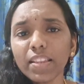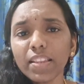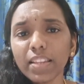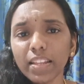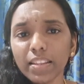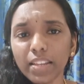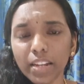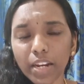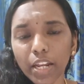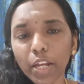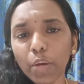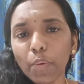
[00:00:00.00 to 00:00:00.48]

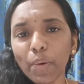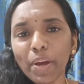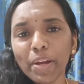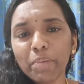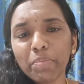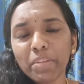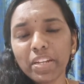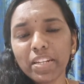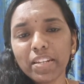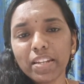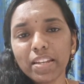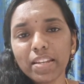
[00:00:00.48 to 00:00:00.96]
Then the
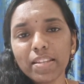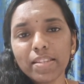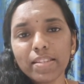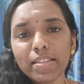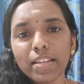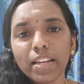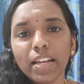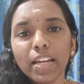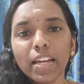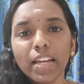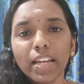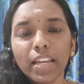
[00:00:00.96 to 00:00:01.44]
requirement
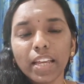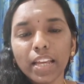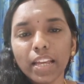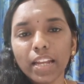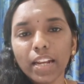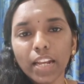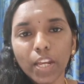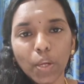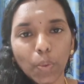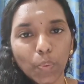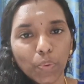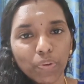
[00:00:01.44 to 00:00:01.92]
is
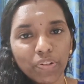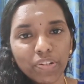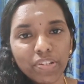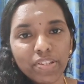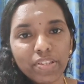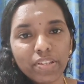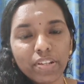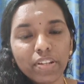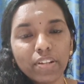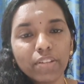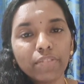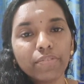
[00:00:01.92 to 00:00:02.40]
he
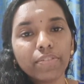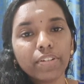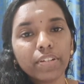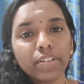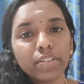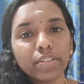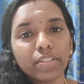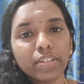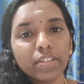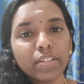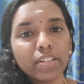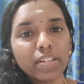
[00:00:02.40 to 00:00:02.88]
requires
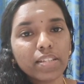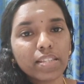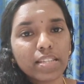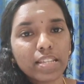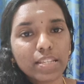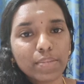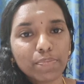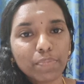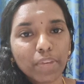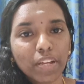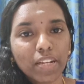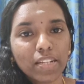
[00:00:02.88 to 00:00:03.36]
further
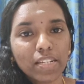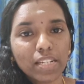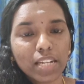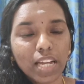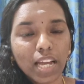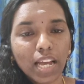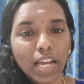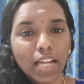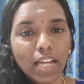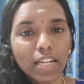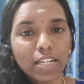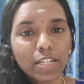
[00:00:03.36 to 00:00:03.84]
assessment
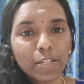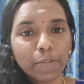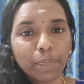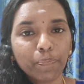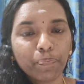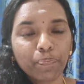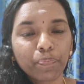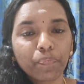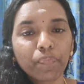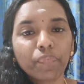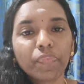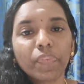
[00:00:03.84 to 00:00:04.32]
and
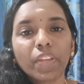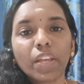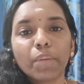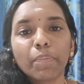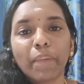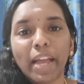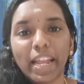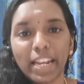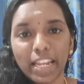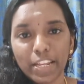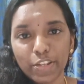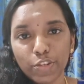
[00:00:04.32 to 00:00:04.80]

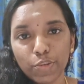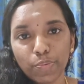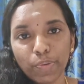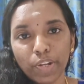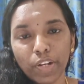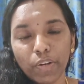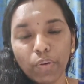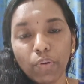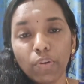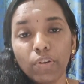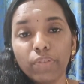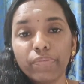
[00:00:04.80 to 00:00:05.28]

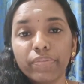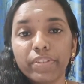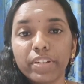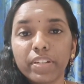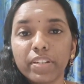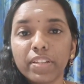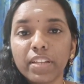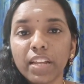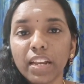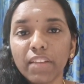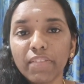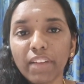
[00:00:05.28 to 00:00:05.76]
management or
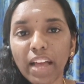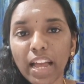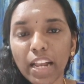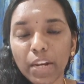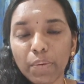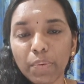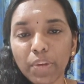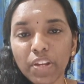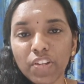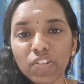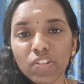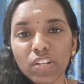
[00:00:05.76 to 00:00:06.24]
further
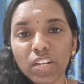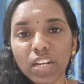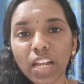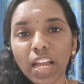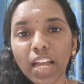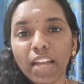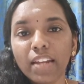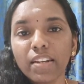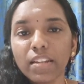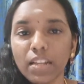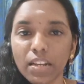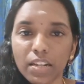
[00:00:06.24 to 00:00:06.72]
evaluation
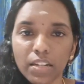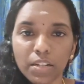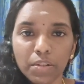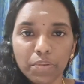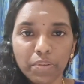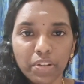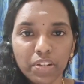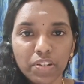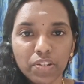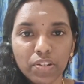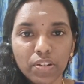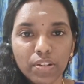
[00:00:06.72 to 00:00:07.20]
and
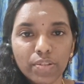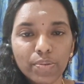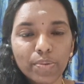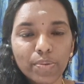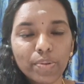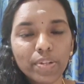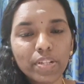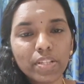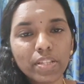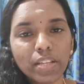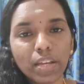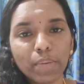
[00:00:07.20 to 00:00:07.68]
intervention.
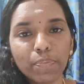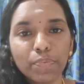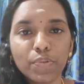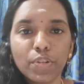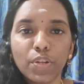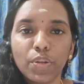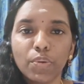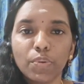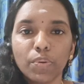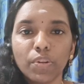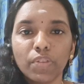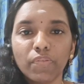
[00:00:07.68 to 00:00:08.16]
So it's up
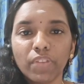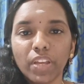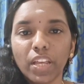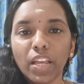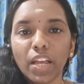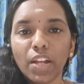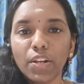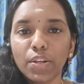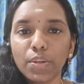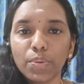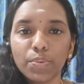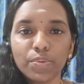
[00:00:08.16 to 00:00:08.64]
to you. We
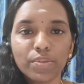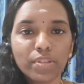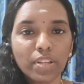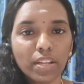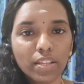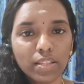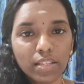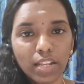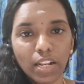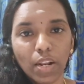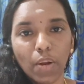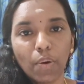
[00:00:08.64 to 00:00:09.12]
can use
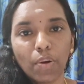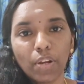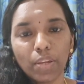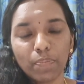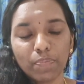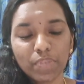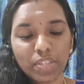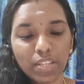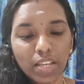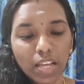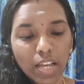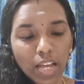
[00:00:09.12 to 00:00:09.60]
the
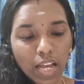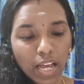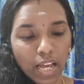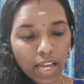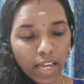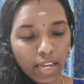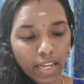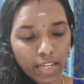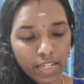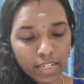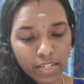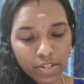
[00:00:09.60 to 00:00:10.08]
synonyms.
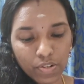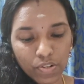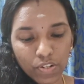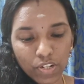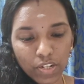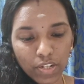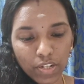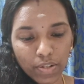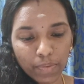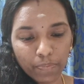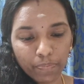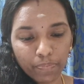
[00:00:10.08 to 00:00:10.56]
And
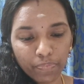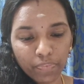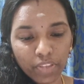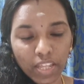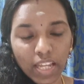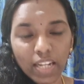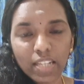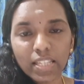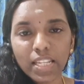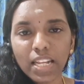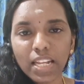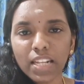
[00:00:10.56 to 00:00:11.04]

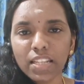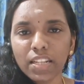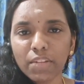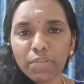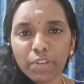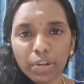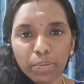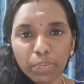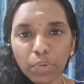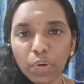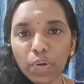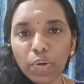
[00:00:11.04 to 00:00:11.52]
there is another
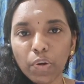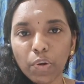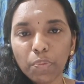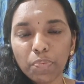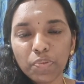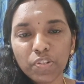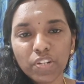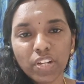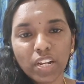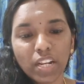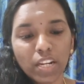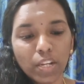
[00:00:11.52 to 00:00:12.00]
one more
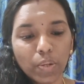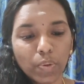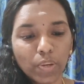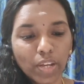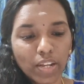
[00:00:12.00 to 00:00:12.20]
option.